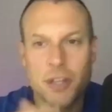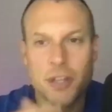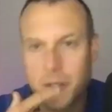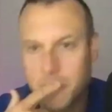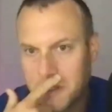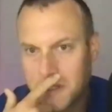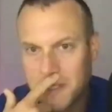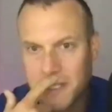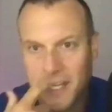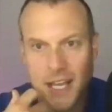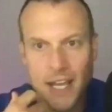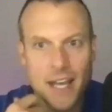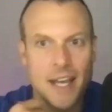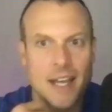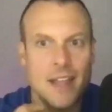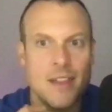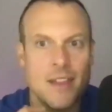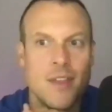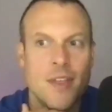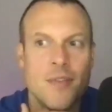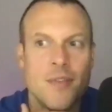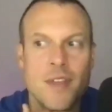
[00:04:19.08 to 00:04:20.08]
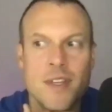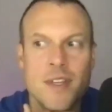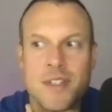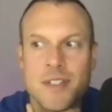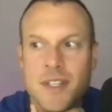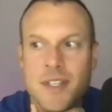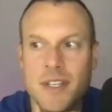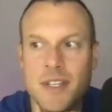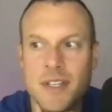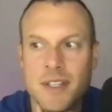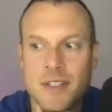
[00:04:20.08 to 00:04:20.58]
you say that this
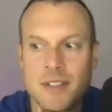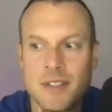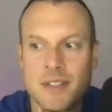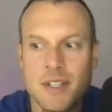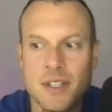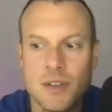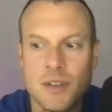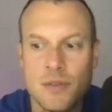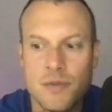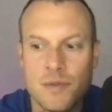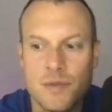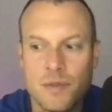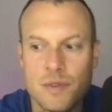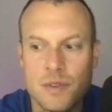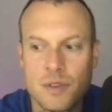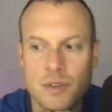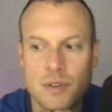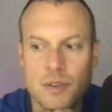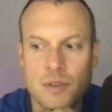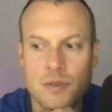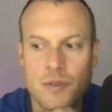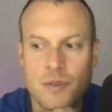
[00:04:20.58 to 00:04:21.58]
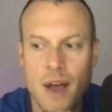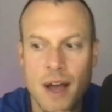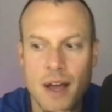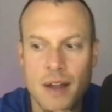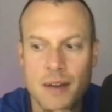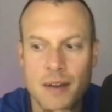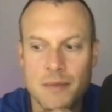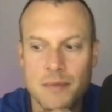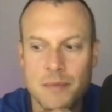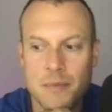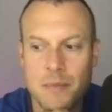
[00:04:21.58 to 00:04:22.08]
is that you've you've
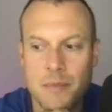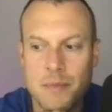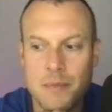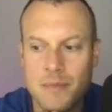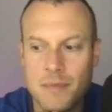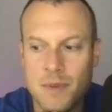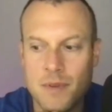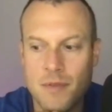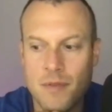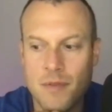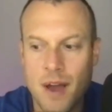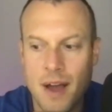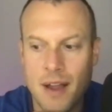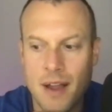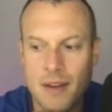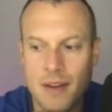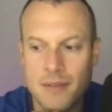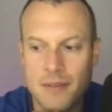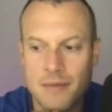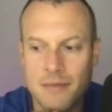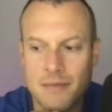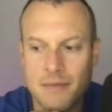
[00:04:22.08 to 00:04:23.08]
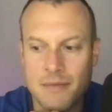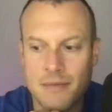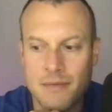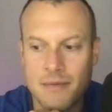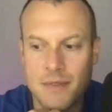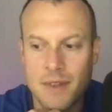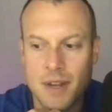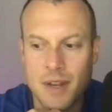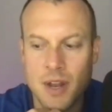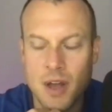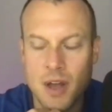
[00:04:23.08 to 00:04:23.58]
had you've had
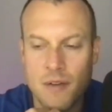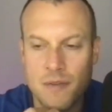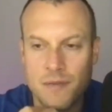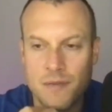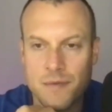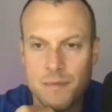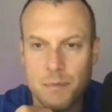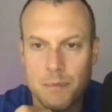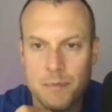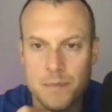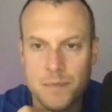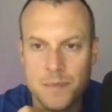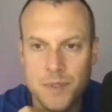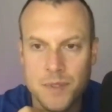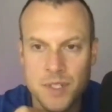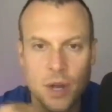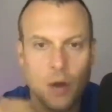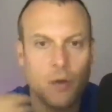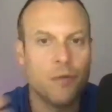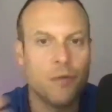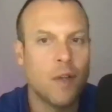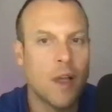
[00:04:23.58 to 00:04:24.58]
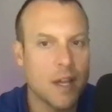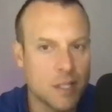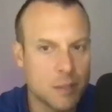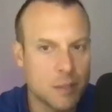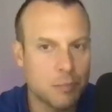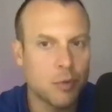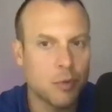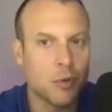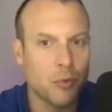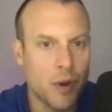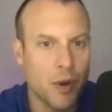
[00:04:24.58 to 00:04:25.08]
enough self
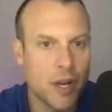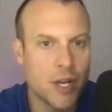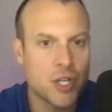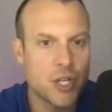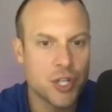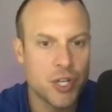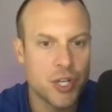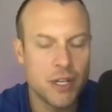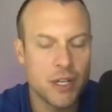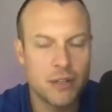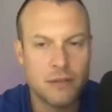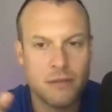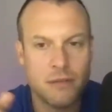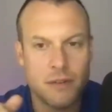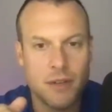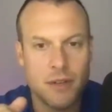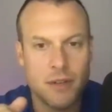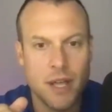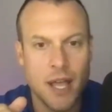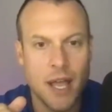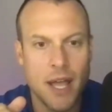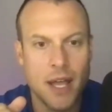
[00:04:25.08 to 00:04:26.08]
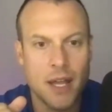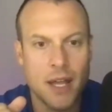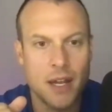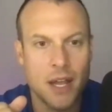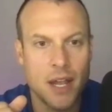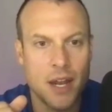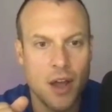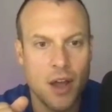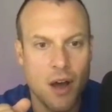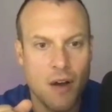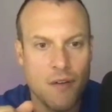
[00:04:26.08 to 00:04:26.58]
exploration and
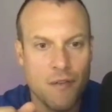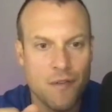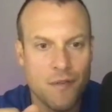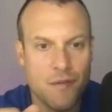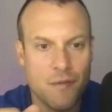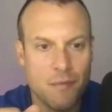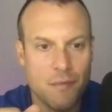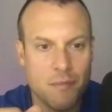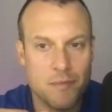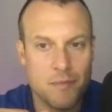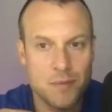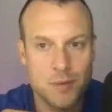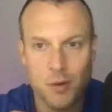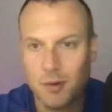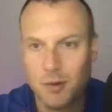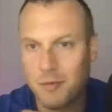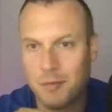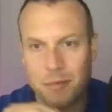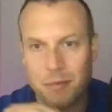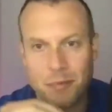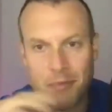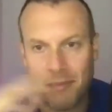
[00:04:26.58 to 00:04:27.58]
enough sort of